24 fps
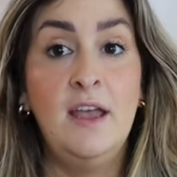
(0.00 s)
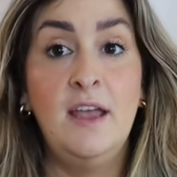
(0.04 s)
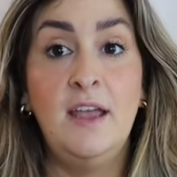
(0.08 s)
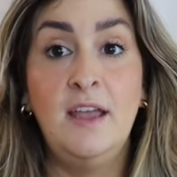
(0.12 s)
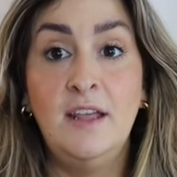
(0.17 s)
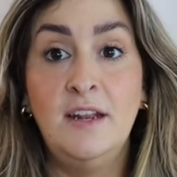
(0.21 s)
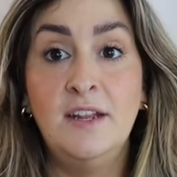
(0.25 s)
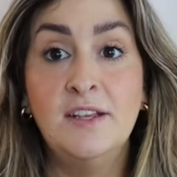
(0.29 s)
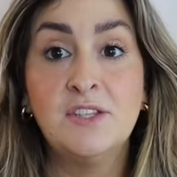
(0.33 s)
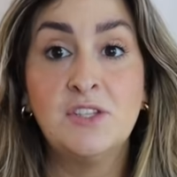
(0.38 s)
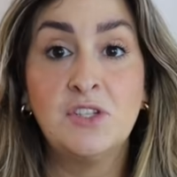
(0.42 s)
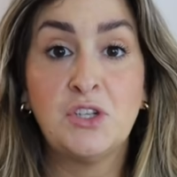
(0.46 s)

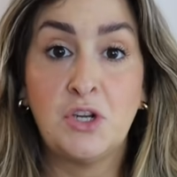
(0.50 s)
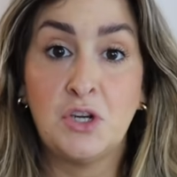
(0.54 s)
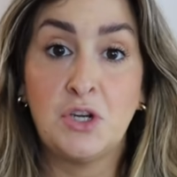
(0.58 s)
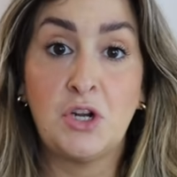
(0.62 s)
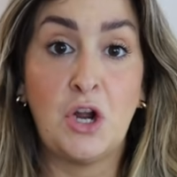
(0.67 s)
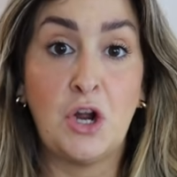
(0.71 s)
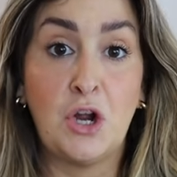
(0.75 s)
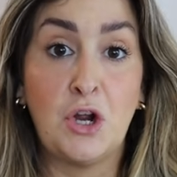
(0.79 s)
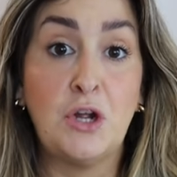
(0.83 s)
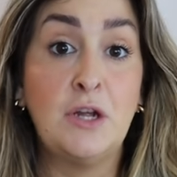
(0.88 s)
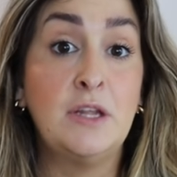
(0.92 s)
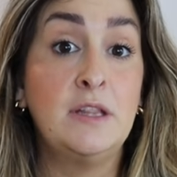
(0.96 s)
It is
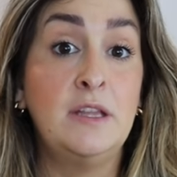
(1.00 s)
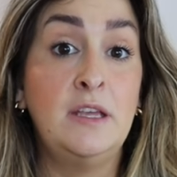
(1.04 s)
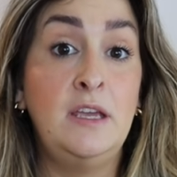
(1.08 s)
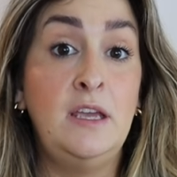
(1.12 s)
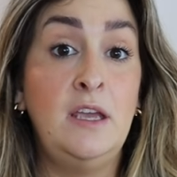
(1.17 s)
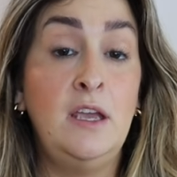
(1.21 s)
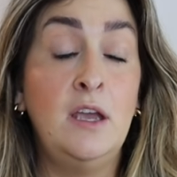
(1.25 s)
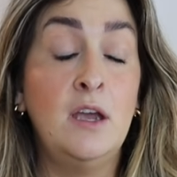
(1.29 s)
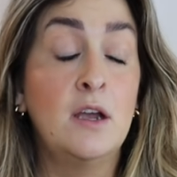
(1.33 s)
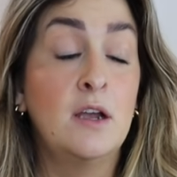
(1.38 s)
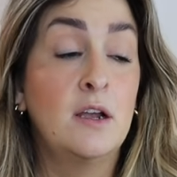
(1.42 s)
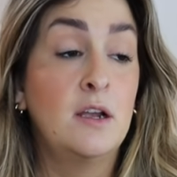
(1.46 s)

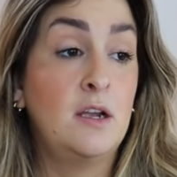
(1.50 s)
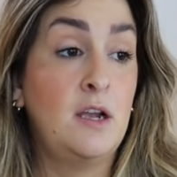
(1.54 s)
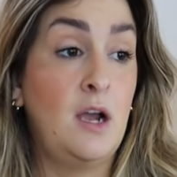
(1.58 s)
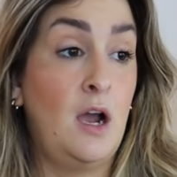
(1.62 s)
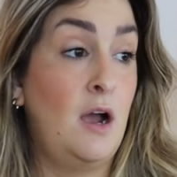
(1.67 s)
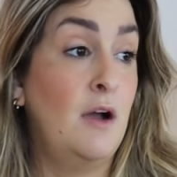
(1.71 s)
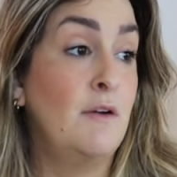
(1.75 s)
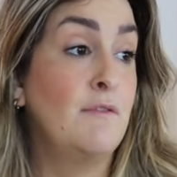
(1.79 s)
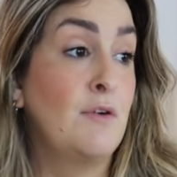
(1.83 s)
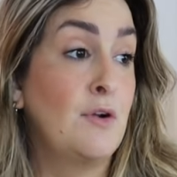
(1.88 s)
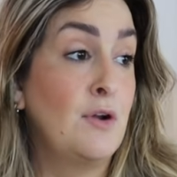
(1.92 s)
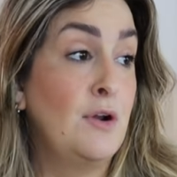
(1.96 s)
currently
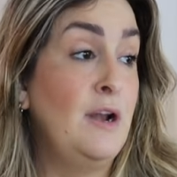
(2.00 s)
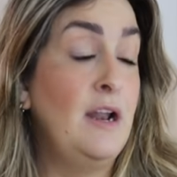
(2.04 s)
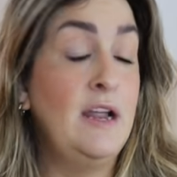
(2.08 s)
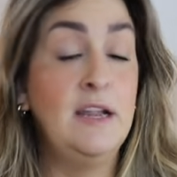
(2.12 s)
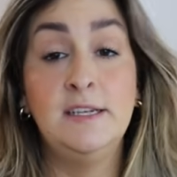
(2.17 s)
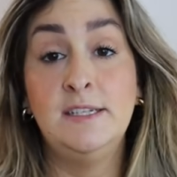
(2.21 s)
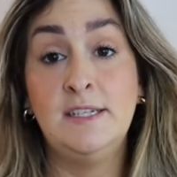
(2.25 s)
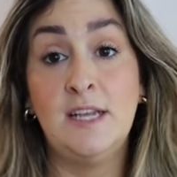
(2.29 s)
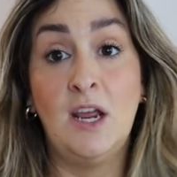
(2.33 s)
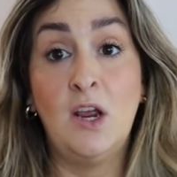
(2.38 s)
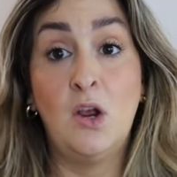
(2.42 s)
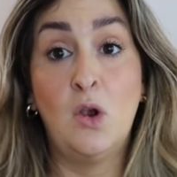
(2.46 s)
covered
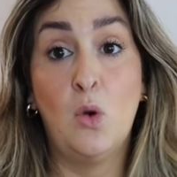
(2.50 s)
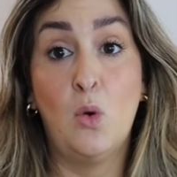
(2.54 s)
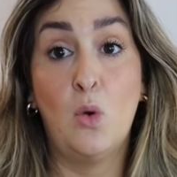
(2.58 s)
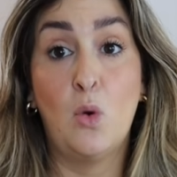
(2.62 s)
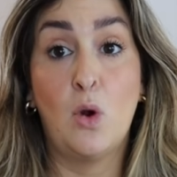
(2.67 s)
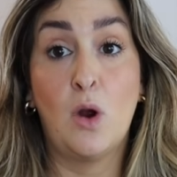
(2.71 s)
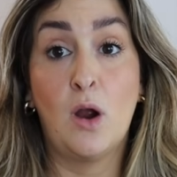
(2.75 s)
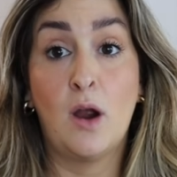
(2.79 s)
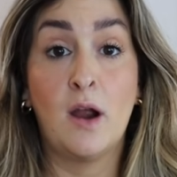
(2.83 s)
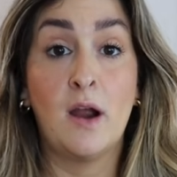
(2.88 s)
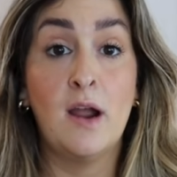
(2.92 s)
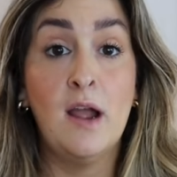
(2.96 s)
in
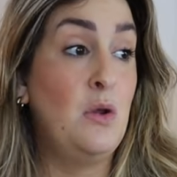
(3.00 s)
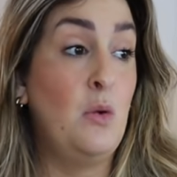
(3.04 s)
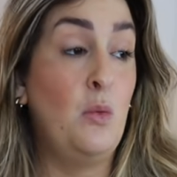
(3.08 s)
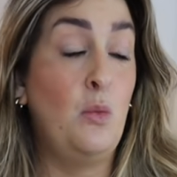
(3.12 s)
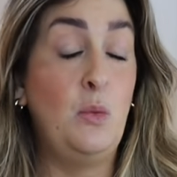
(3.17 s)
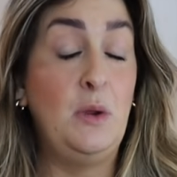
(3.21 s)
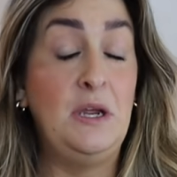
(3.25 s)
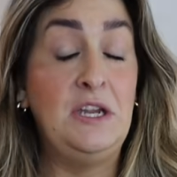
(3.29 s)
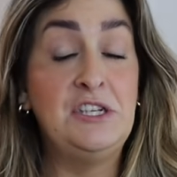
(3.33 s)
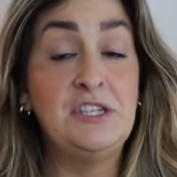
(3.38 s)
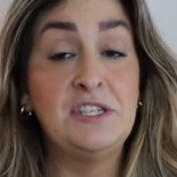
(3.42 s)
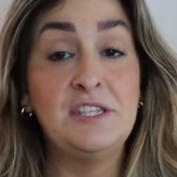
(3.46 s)
decor, and
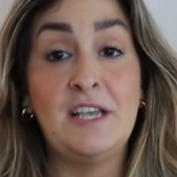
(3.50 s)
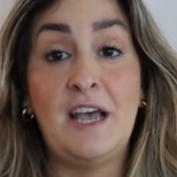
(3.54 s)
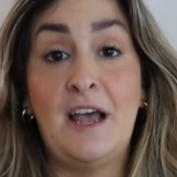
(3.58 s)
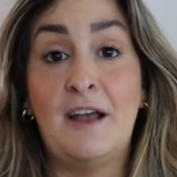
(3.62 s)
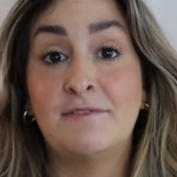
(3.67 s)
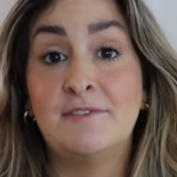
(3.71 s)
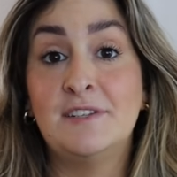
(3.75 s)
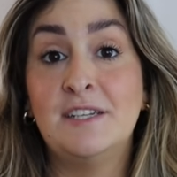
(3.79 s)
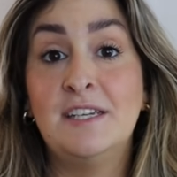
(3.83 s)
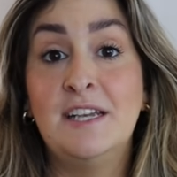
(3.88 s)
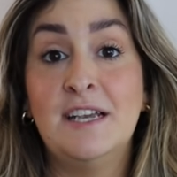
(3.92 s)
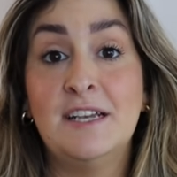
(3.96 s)
we just
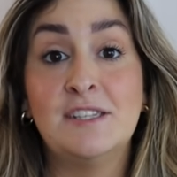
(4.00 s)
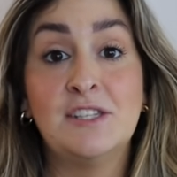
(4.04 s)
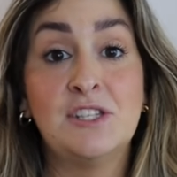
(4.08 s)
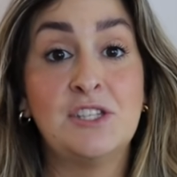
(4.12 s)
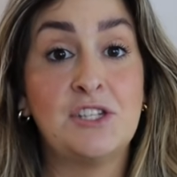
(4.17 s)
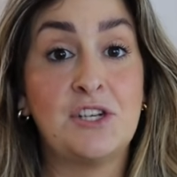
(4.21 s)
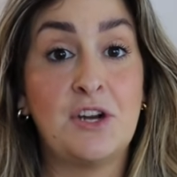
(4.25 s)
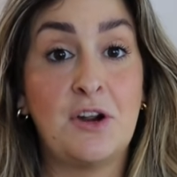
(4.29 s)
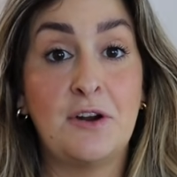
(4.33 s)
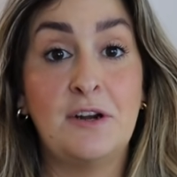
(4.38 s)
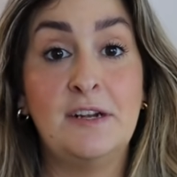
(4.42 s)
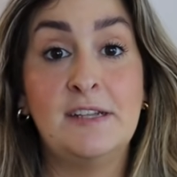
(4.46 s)
have to get
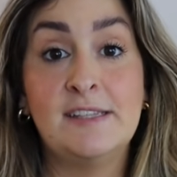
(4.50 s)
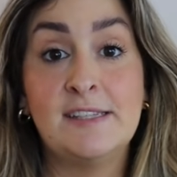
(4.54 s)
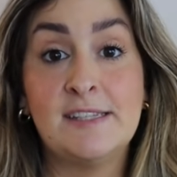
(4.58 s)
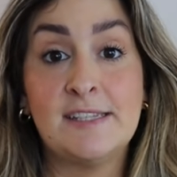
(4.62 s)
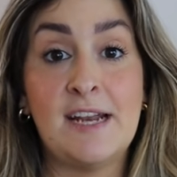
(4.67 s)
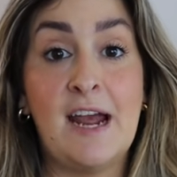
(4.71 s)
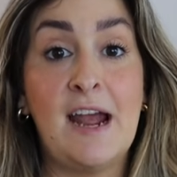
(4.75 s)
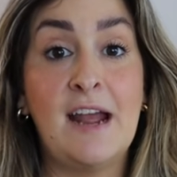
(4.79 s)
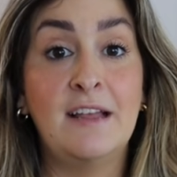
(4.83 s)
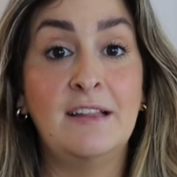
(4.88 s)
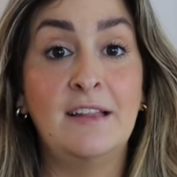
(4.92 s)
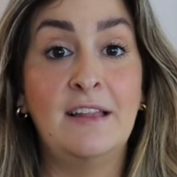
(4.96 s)
started
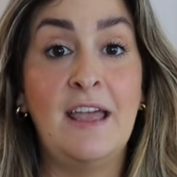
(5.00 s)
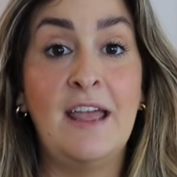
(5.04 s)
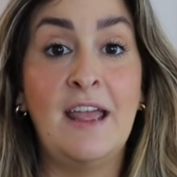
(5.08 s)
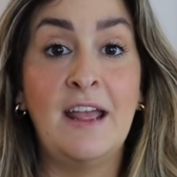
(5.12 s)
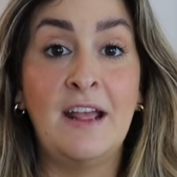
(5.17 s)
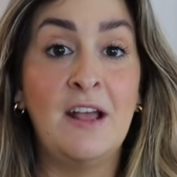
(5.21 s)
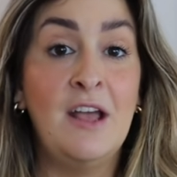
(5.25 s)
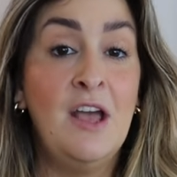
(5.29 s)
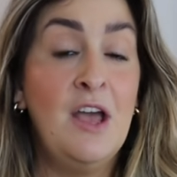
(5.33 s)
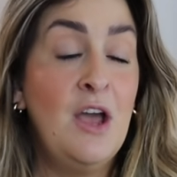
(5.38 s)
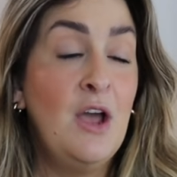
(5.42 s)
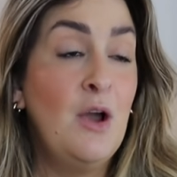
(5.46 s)

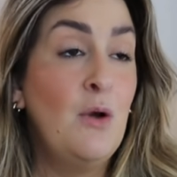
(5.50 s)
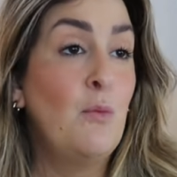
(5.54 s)
styling.